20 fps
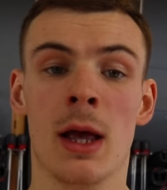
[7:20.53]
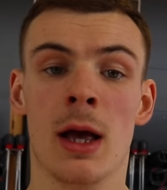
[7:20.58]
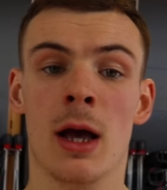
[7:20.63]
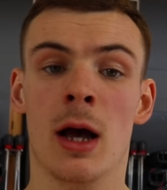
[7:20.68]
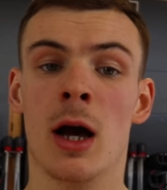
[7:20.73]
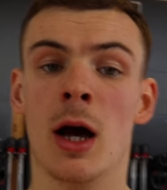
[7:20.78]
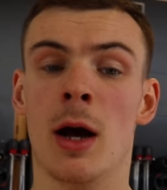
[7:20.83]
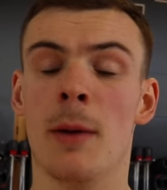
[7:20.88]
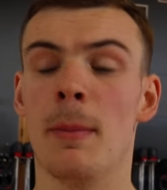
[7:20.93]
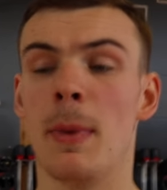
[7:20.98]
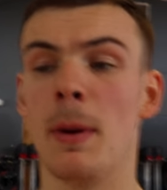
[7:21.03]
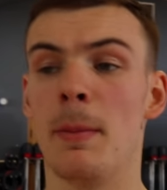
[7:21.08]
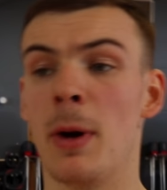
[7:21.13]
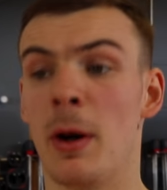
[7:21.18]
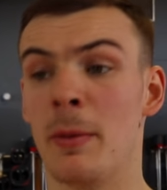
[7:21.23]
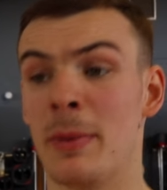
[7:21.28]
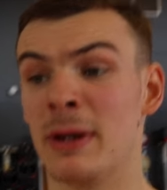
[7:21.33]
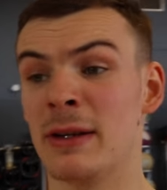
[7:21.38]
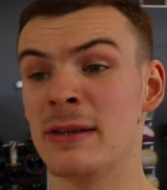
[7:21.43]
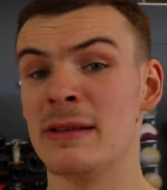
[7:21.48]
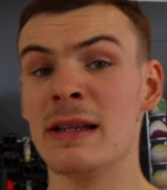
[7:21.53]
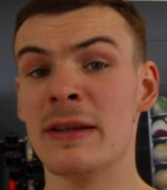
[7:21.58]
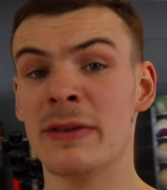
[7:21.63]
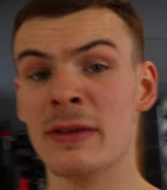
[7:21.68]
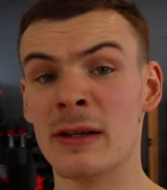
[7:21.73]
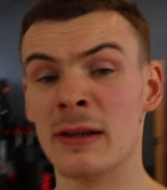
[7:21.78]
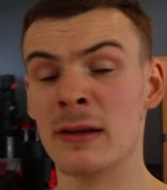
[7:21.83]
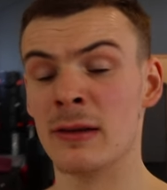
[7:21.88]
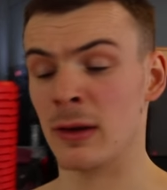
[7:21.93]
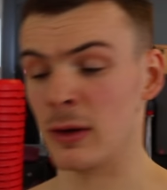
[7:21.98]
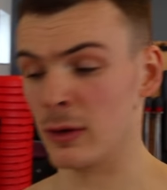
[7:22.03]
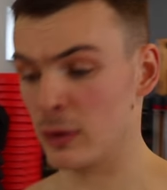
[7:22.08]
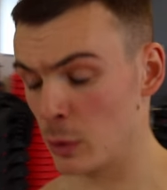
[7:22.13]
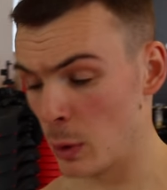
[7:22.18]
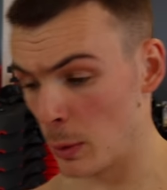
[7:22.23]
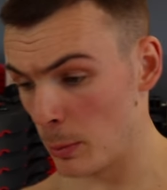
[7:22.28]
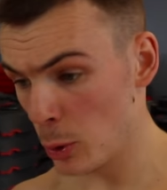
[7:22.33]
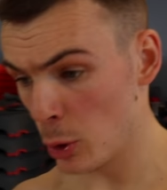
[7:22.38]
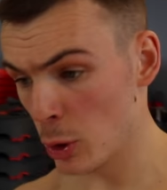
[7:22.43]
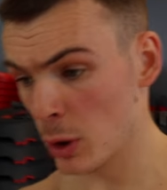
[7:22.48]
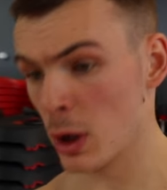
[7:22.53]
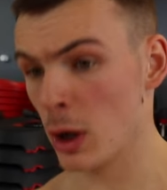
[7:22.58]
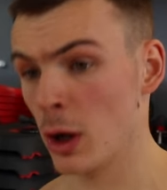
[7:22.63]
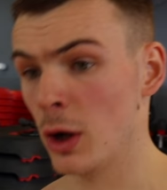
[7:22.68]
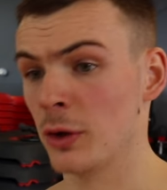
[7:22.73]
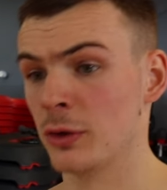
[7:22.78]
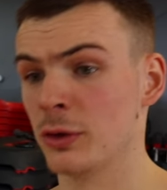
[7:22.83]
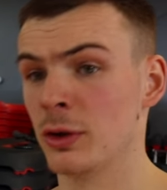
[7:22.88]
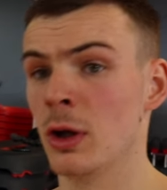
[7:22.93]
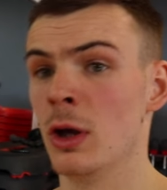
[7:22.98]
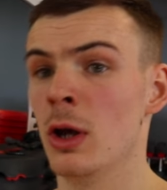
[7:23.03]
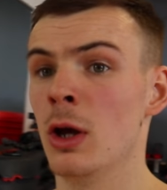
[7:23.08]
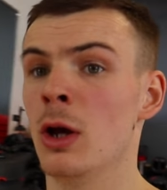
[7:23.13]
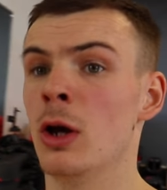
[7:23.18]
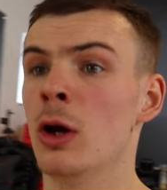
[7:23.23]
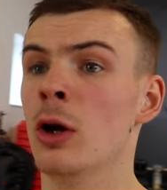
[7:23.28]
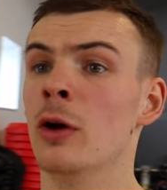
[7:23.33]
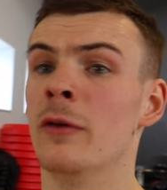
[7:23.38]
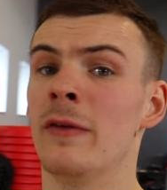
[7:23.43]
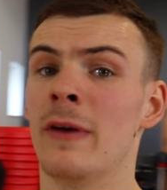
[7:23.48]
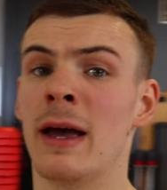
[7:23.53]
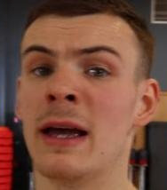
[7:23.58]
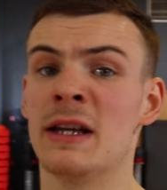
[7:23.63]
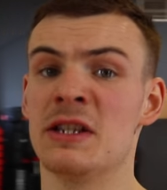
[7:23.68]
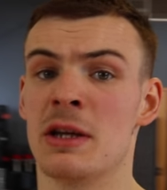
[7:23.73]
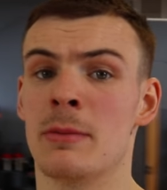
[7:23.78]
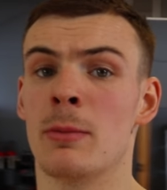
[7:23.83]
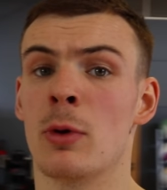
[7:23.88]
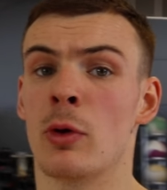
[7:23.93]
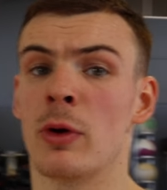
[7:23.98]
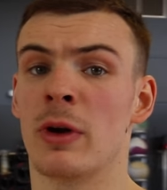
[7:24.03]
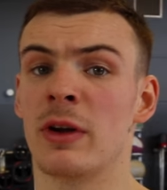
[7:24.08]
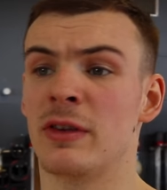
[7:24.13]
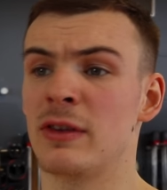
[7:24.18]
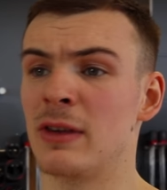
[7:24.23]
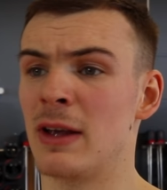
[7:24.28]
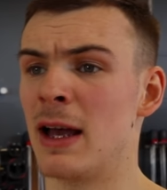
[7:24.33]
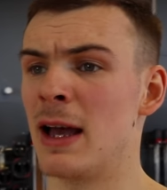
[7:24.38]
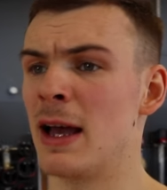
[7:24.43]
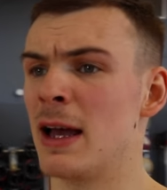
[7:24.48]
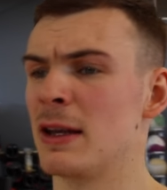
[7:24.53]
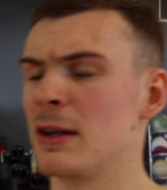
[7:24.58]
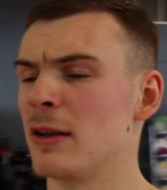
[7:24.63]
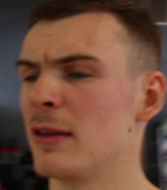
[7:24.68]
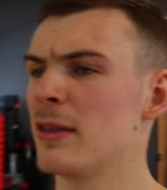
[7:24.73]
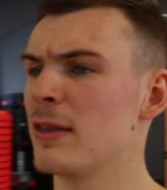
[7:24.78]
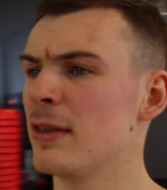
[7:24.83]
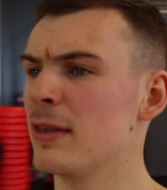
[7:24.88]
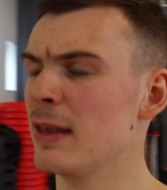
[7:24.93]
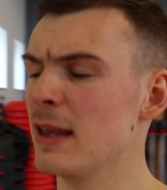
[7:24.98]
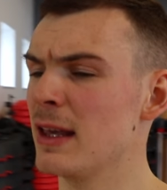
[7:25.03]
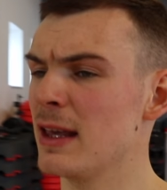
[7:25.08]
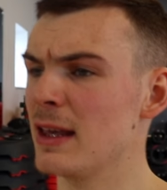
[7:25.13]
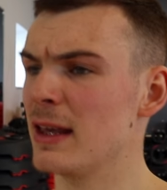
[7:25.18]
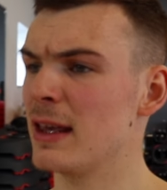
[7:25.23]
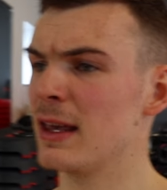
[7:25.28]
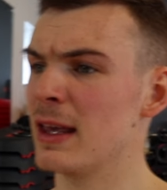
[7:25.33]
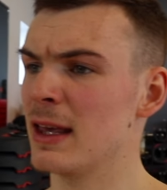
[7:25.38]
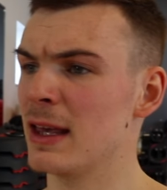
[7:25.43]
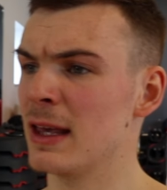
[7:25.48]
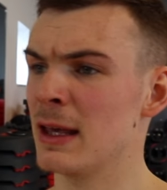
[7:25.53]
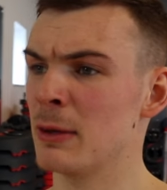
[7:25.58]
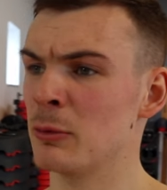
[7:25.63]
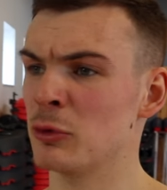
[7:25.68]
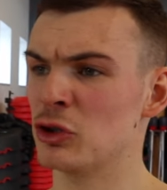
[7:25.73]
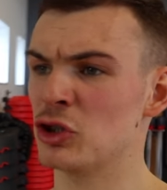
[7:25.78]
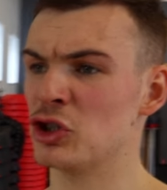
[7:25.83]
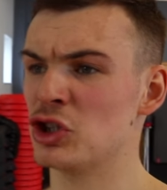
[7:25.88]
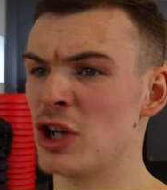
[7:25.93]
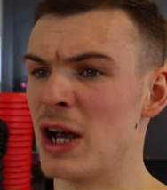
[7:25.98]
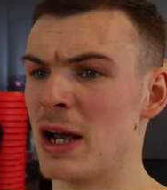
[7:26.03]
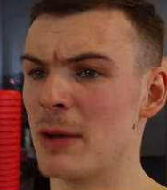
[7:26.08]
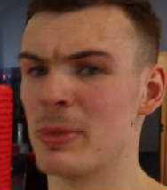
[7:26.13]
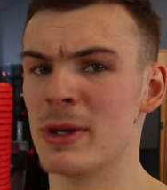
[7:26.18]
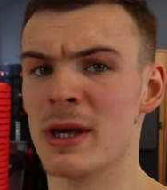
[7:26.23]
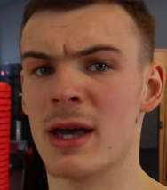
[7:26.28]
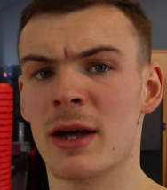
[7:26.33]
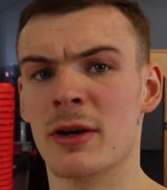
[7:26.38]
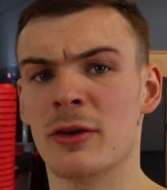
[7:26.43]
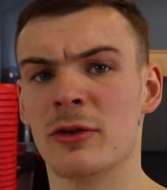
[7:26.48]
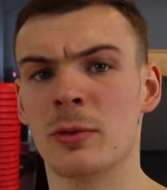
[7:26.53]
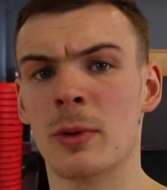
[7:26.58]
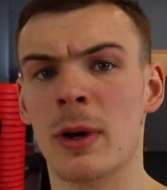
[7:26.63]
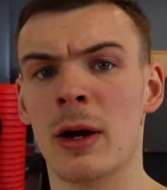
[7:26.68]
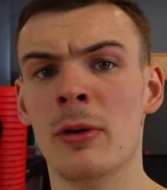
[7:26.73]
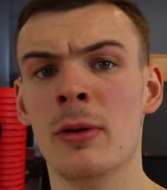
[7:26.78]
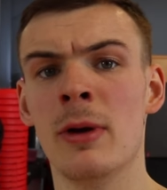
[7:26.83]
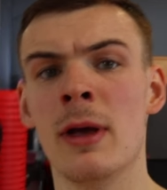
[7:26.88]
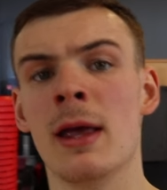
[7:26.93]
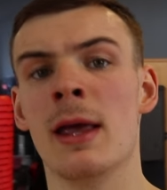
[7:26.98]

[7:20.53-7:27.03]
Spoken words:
But I was listening to a podcast of AJ Morris, and I think it was Jack Piad as well.